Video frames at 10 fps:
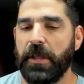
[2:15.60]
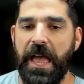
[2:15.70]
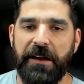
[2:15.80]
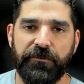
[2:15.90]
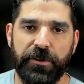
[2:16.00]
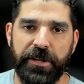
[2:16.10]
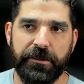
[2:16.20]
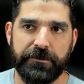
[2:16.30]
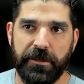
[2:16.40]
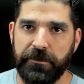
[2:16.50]

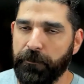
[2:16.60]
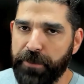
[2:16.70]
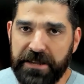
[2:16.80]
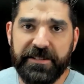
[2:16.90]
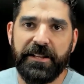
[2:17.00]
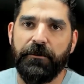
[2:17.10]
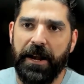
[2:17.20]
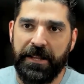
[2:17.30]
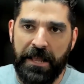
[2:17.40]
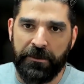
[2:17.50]
I'm basically
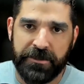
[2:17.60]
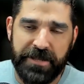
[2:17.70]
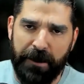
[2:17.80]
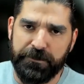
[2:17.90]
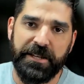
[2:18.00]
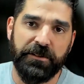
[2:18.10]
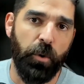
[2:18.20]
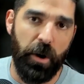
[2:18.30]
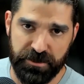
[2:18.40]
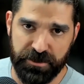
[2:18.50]
writing down the top 10
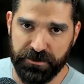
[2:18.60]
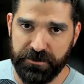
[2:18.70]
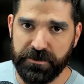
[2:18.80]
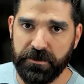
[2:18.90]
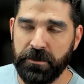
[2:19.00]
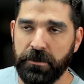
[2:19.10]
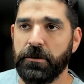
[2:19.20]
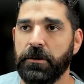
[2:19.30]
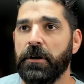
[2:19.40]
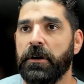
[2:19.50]
questions
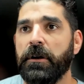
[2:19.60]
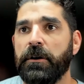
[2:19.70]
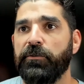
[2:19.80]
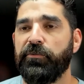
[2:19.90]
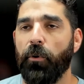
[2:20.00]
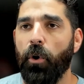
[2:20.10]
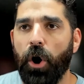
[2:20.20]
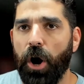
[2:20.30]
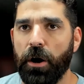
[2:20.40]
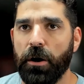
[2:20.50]

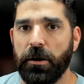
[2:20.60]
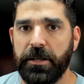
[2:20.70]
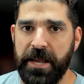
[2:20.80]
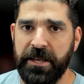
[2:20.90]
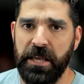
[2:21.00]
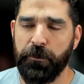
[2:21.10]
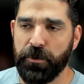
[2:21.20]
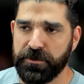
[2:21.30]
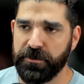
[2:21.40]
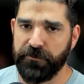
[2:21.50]
for
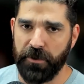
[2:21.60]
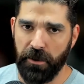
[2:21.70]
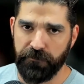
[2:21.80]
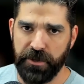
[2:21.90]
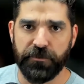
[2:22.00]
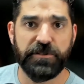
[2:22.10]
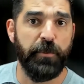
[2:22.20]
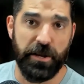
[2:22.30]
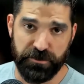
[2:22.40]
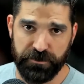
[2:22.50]
gatekeepers of different
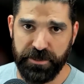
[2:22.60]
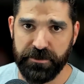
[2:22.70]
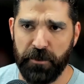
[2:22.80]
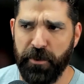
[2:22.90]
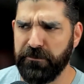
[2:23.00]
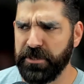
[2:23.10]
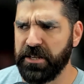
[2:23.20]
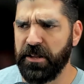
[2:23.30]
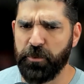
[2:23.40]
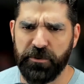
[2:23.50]
specialties. I'll probably
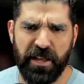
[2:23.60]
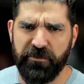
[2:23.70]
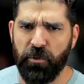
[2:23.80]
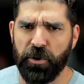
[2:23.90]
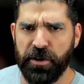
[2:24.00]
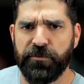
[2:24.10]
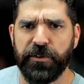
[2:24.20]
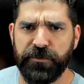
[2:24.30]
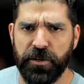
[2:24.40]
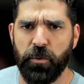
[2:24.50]
end up with like 40 or
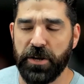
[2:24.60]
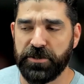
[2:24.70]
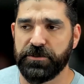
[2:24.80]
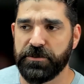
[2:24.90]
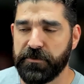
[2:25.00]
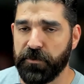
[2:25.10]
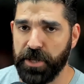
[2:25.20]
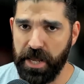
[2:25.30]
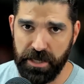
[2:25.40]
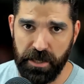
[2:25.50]
50 questions for
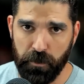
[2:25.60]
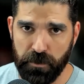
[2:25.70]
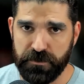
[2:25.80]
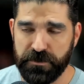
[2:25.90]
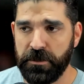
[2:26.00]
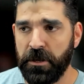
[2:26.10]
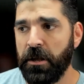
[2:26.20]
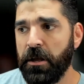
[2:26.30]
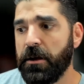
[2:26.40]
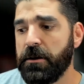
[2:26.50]
gatekeepers.
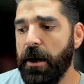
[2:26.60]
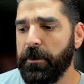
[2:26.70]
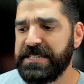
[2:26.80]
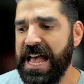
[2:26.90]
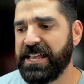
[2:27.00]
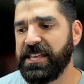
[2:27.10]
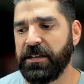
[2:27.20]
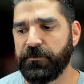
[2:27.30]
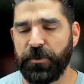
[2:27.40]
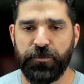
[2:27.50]
I'm attacking
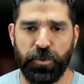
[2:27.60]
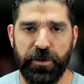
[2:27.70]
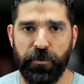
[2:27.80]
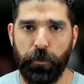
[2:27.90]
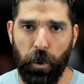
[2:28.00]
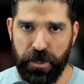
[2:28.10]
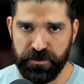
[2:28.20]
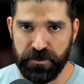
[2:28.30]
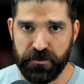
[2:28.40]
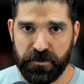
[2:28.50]
it from 3 different
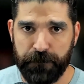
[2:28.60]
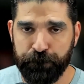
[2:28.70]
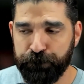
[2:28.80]
places.